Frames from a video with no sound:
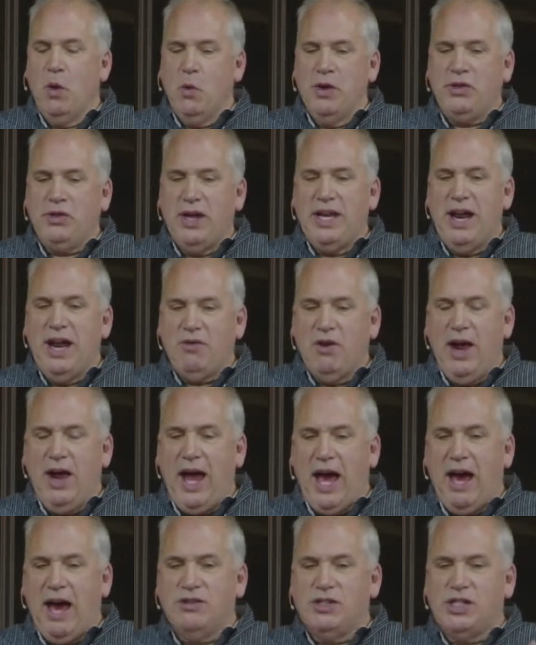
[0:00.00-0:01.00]
But what they never
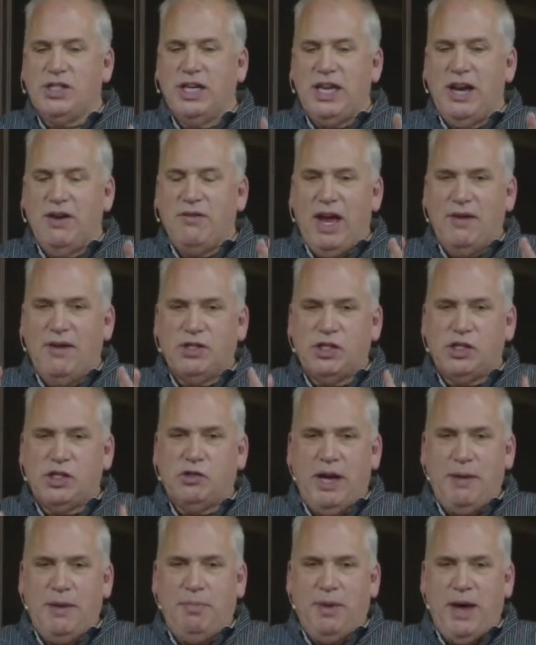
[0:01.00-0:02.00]
have is they never have a
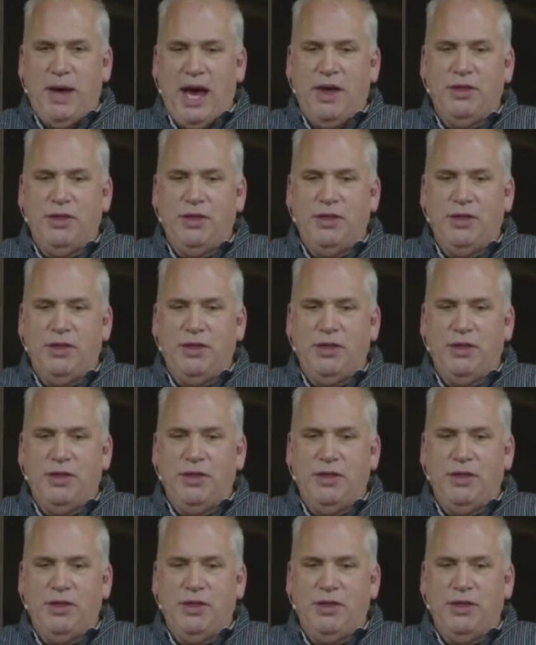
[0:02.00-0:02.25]
straight